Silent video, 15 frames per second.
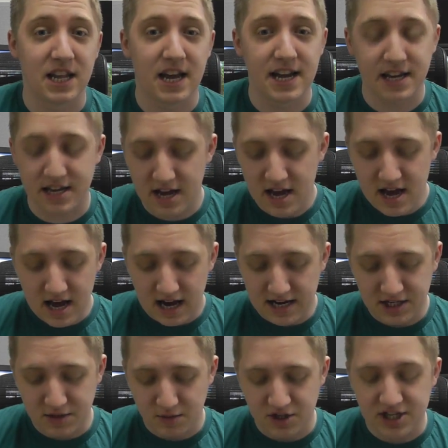Like, I
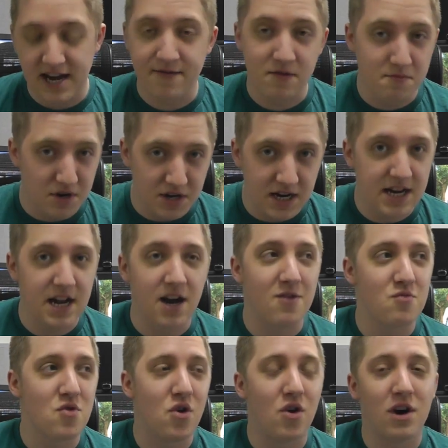used to watch every Monday
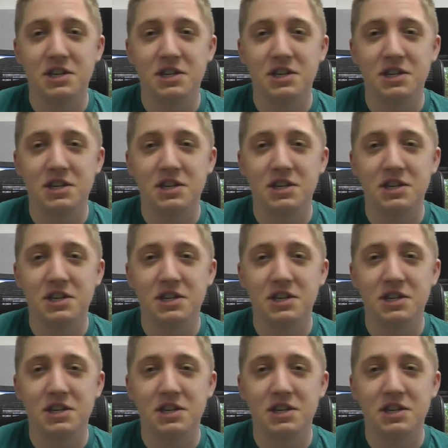Night Raw,